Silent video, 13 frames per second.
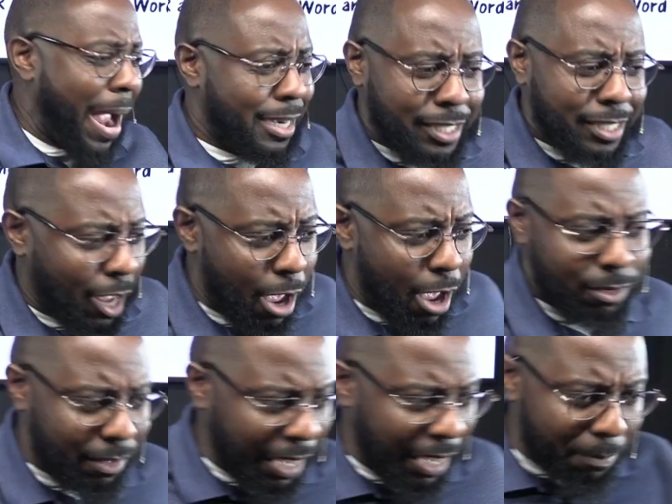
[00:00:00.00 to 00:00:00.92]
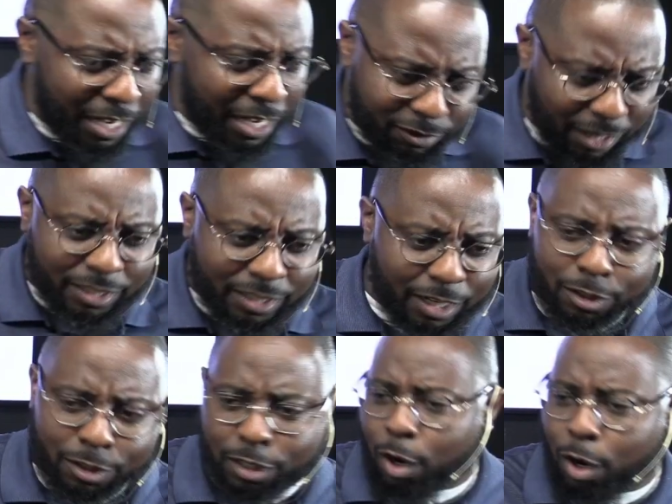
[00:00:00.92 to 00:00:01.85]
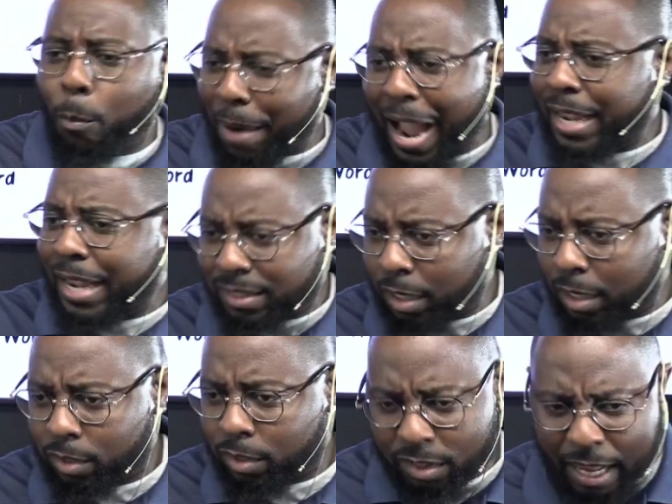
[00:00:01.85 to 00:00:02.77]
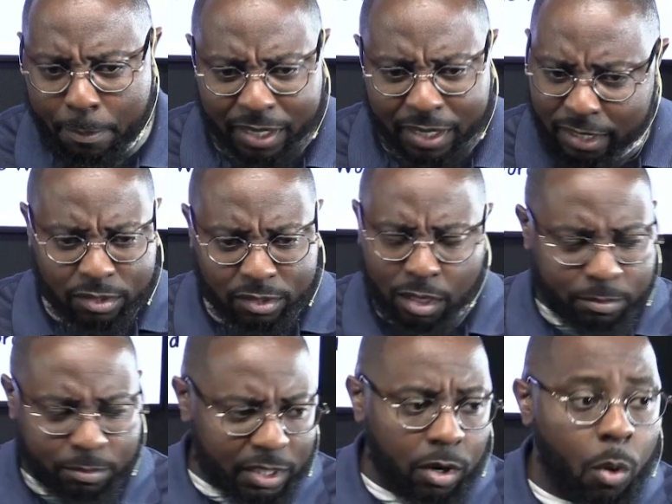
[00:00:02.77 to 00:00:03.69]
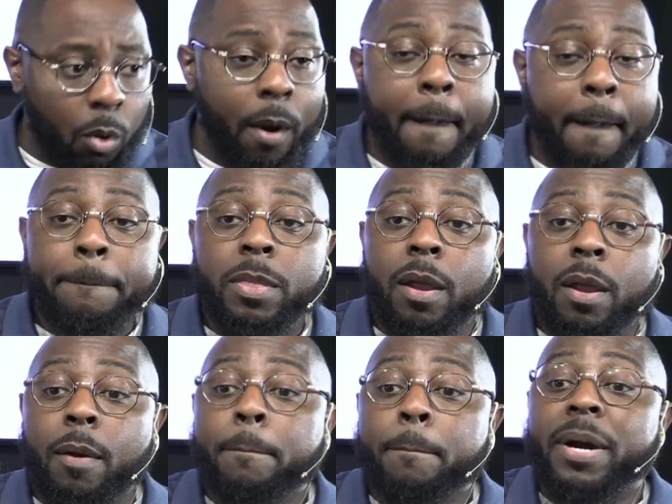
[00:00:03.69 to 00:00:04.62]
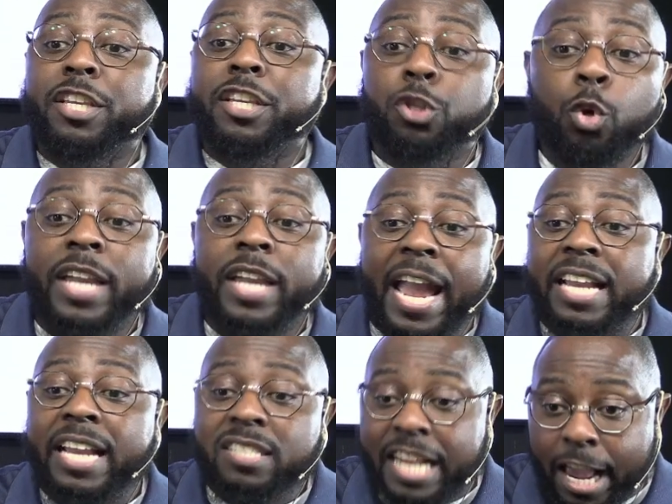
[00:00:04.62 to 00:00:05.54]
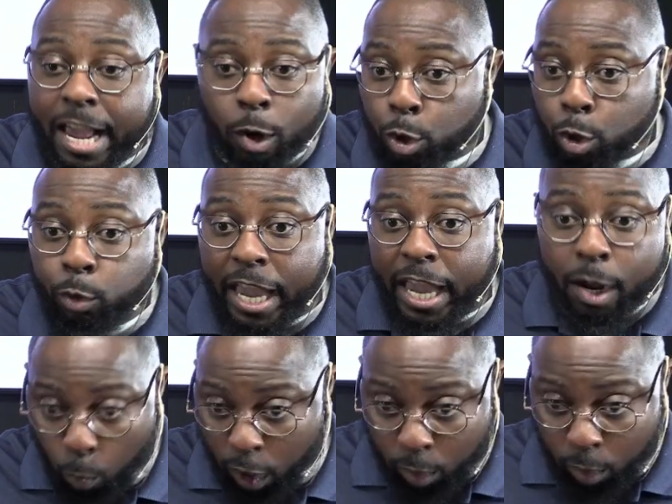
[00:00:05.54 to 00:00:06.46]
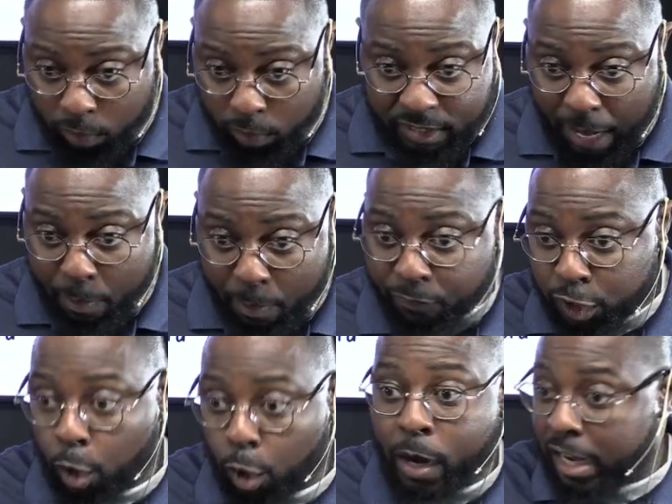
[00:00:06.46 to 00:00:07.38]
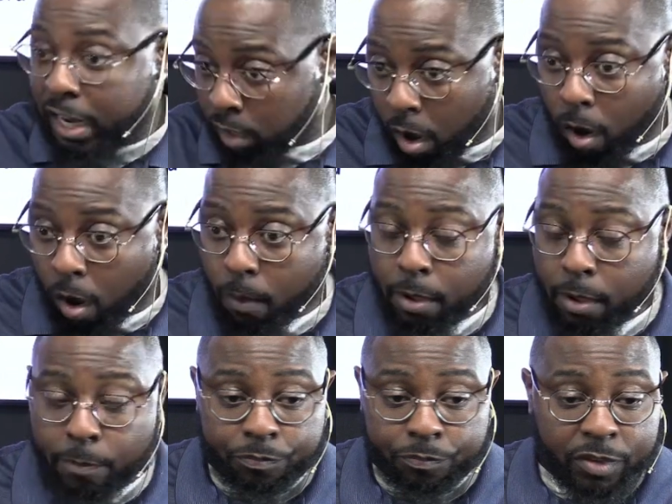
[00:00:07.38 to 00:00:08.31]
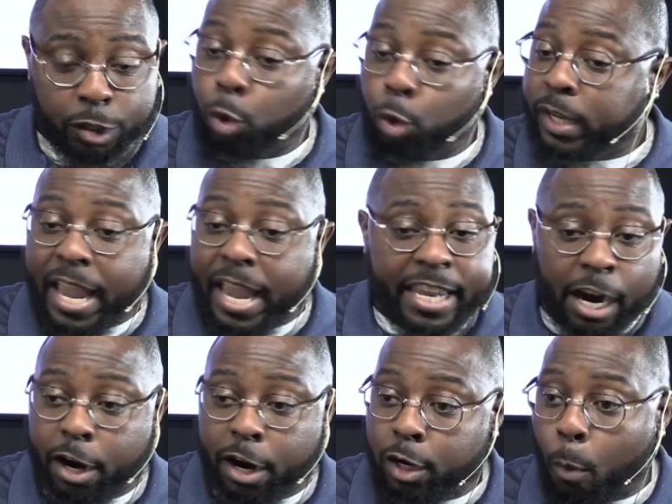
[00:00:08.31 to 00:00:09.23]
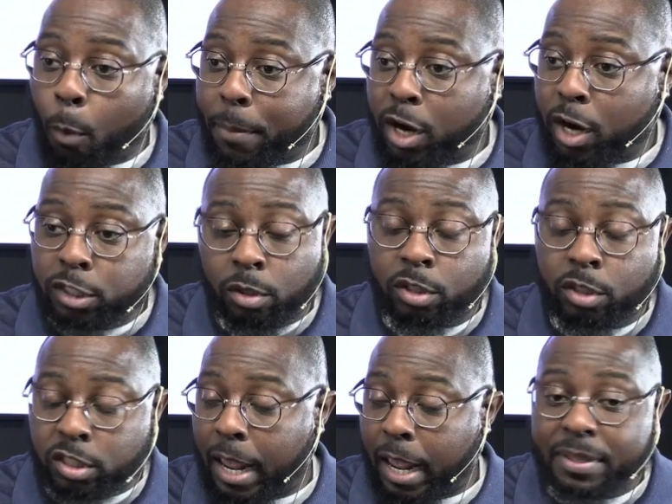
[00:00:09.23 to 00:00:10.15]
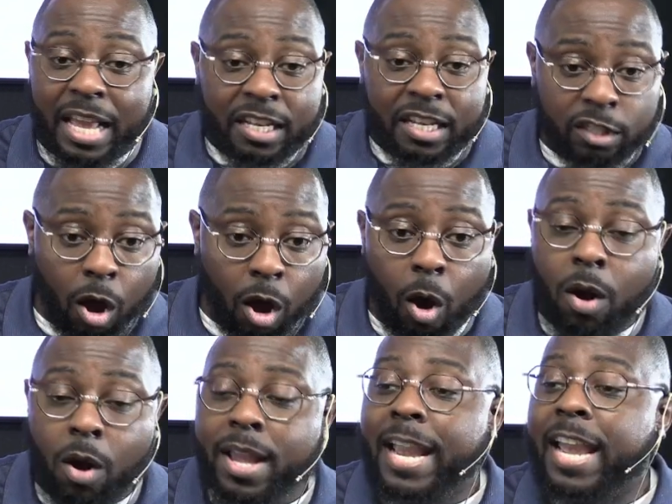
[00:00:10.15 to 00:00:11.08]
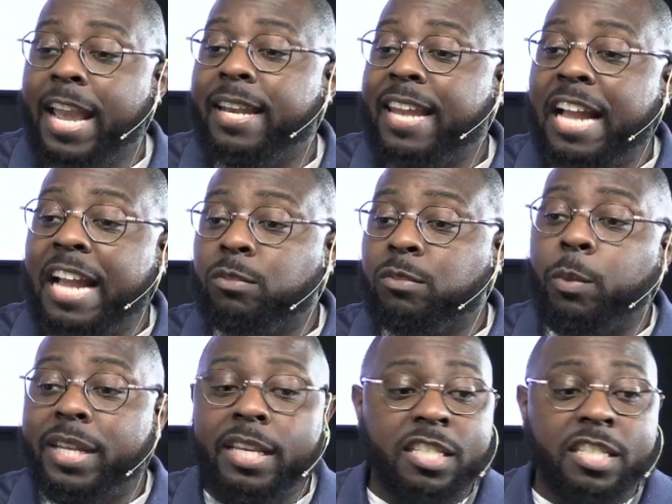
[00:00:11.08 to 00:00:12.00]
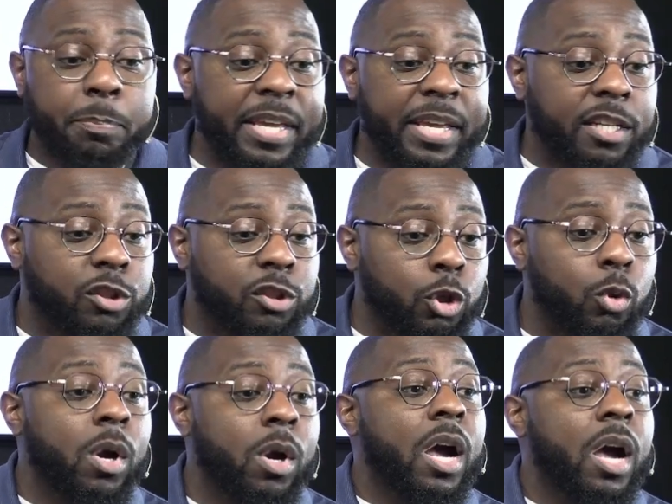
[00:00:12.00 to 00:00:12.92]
buy or sell. I don't, I'm not trying to tell you to go buy and sell on the Sabbath. Like, you know what I'm saying? Don't. But you can't sell. You can't work on the Sabbath. For sure, that's law. You can't carry no burdens on the Sabbath. That's law. And that's what he is speaking to